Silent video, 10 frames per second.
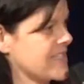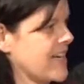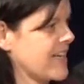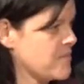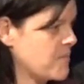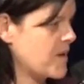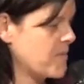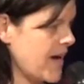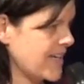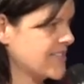study in
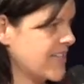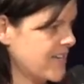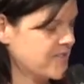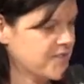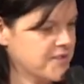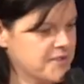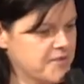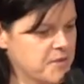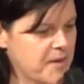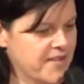Pakistan for
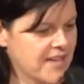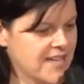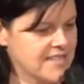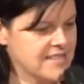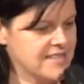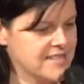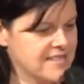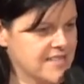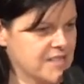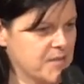about the last
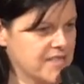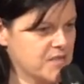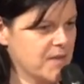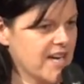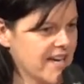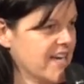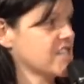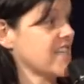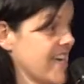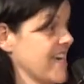6 months, and we can't
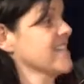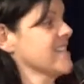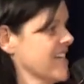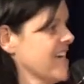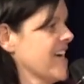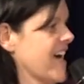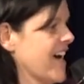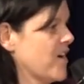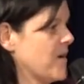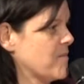actually get
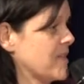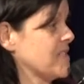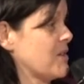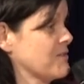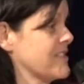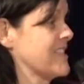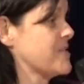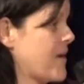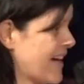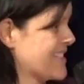our consultants
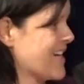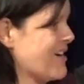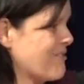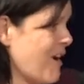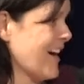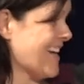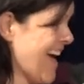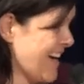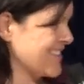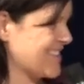into Pakistan right
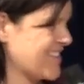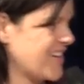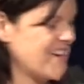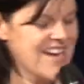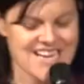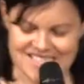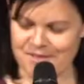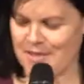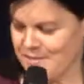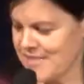now. So
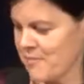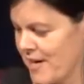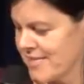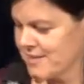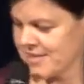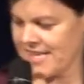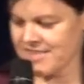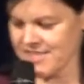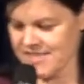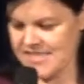sometimes there's practical
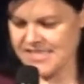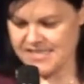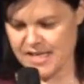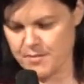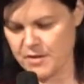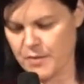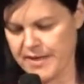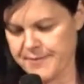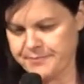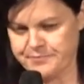challenges that just come in the
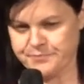way.